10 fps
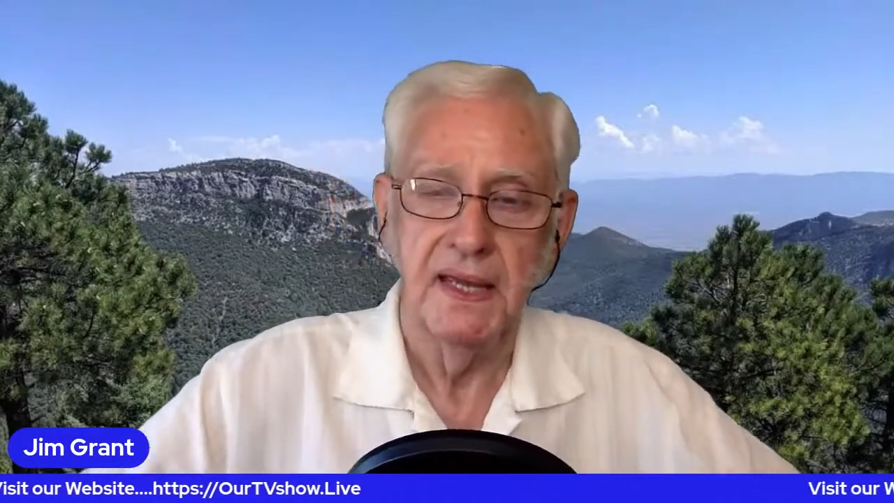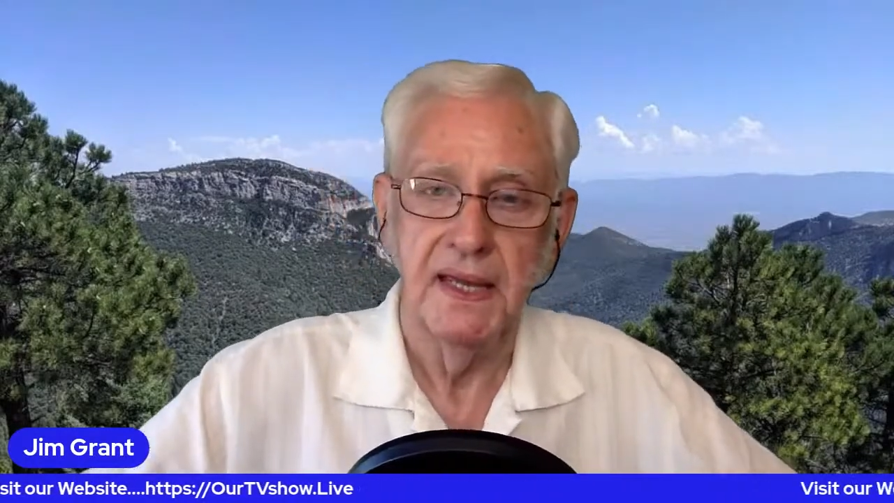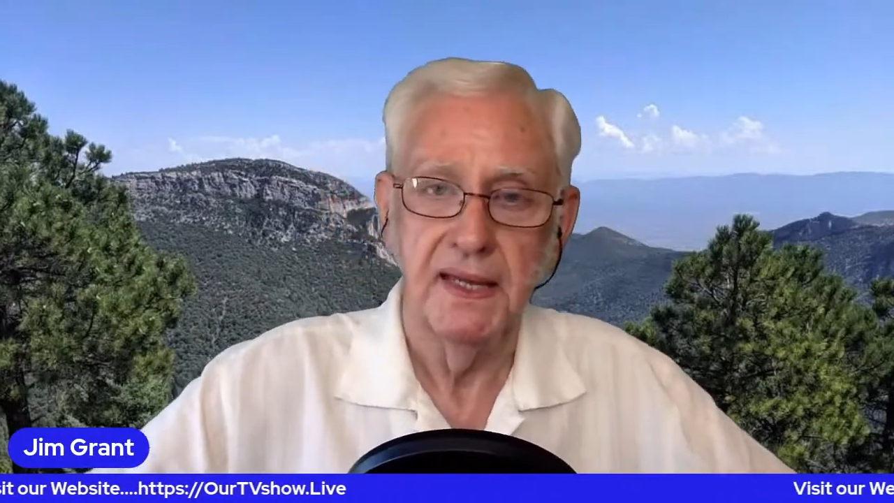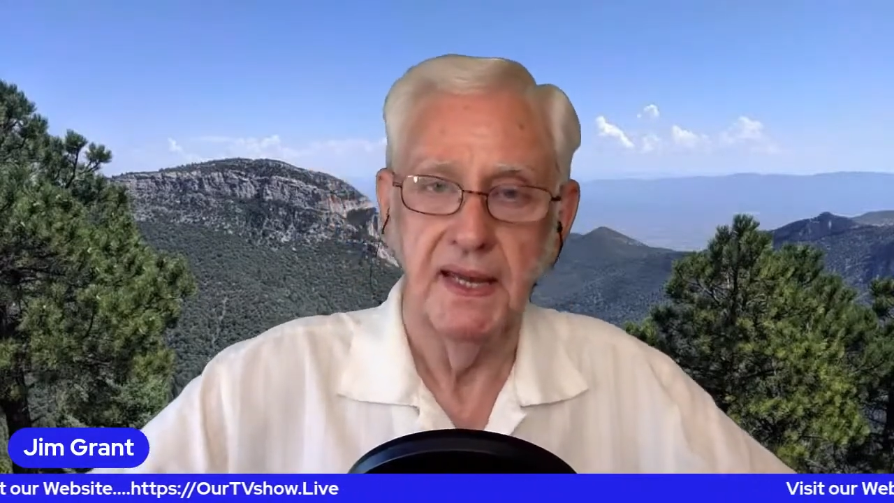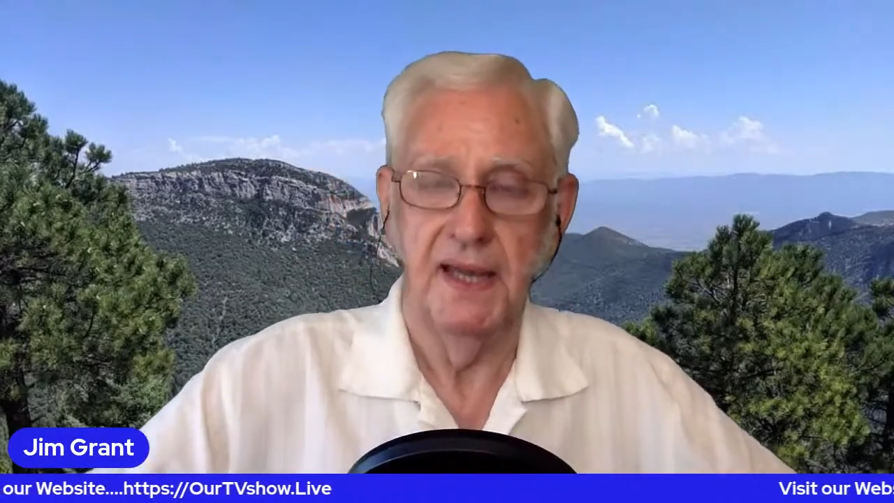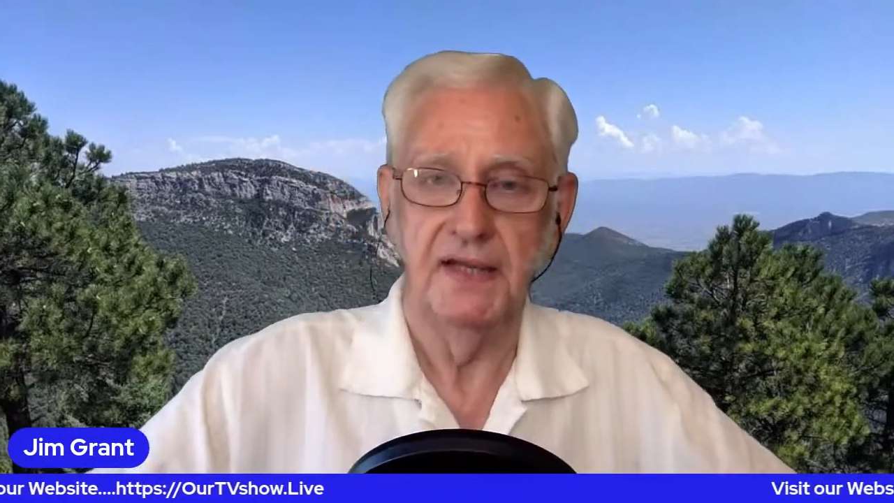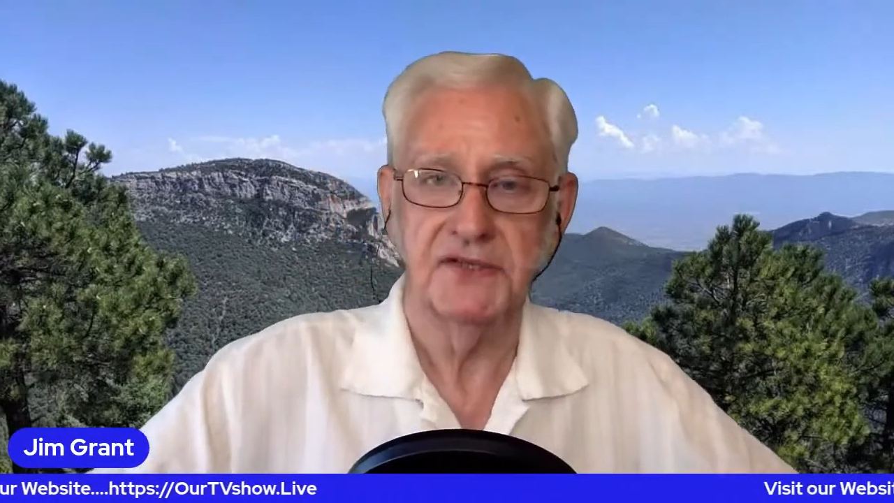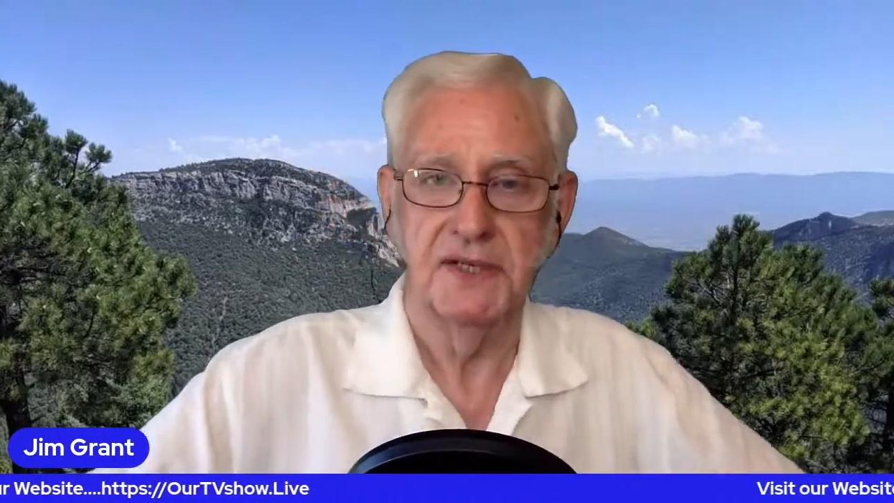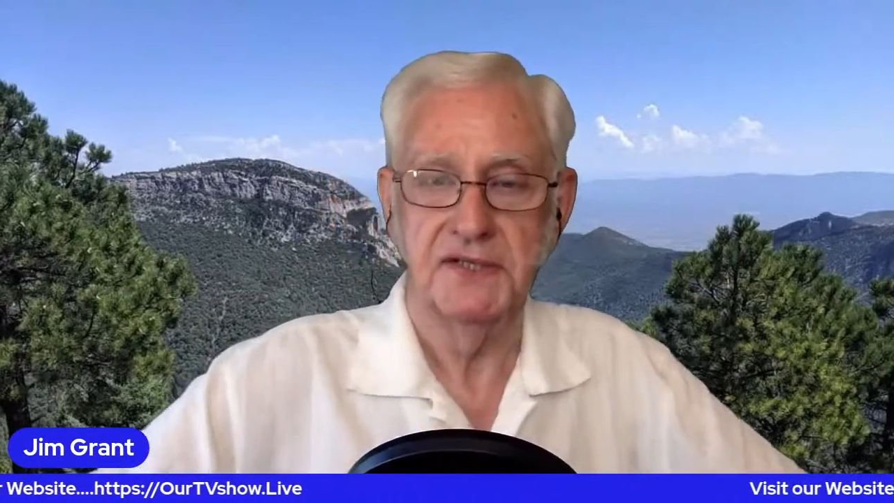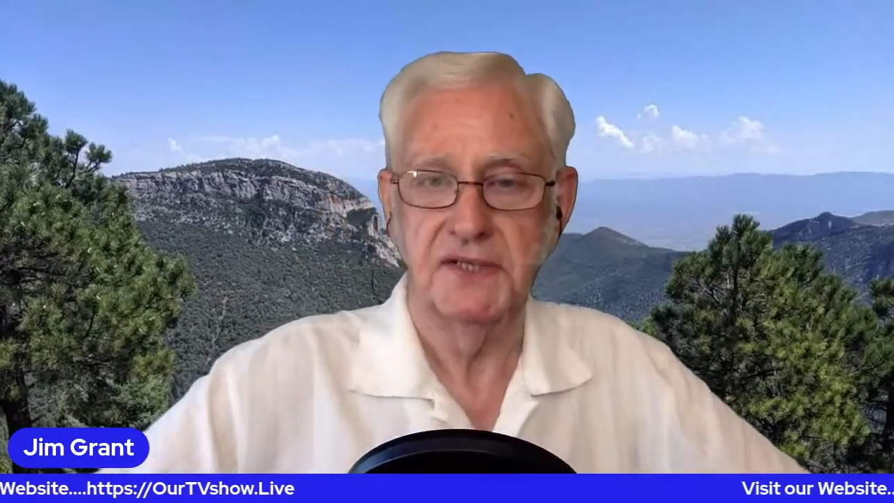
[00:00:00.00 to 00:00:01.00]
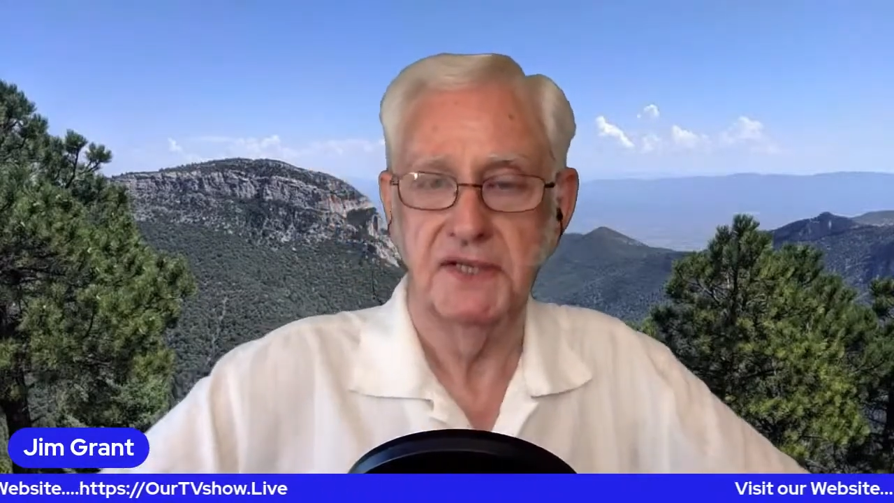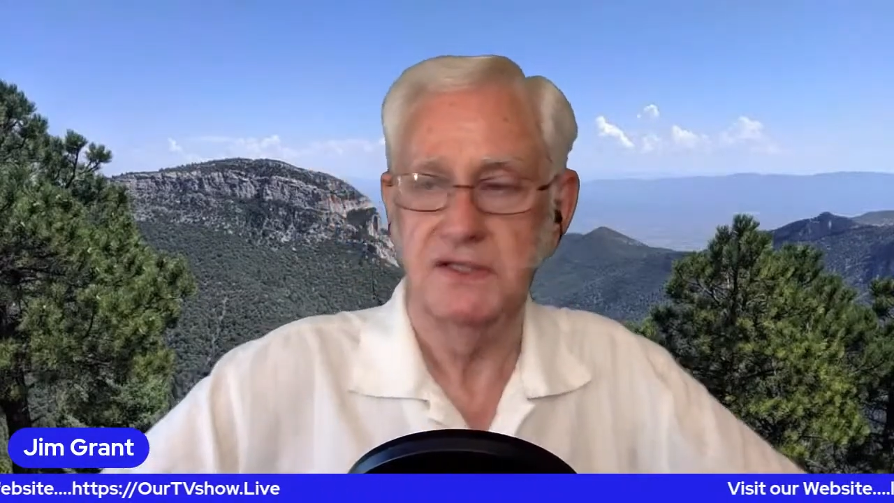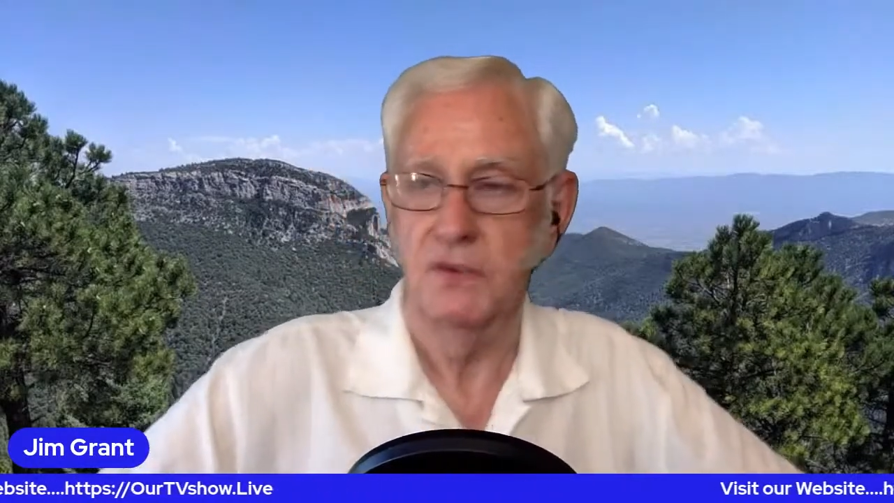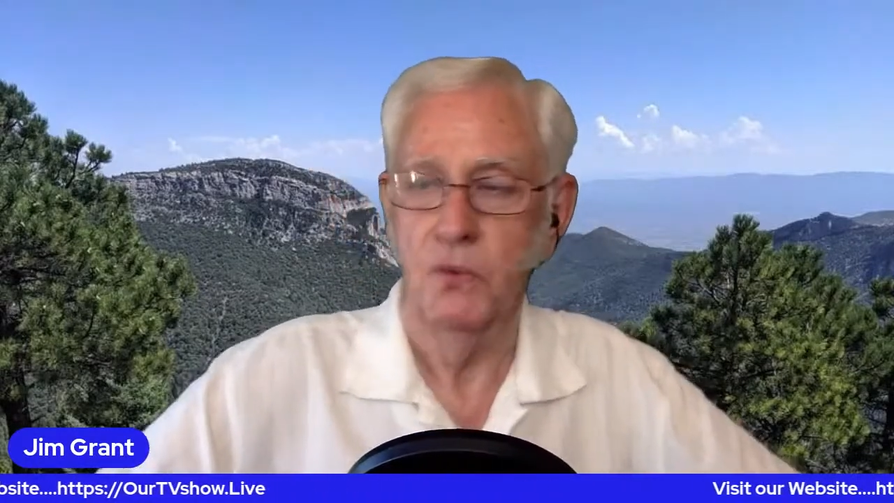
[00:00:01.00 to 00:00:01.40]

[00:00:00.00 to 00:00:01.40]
he says,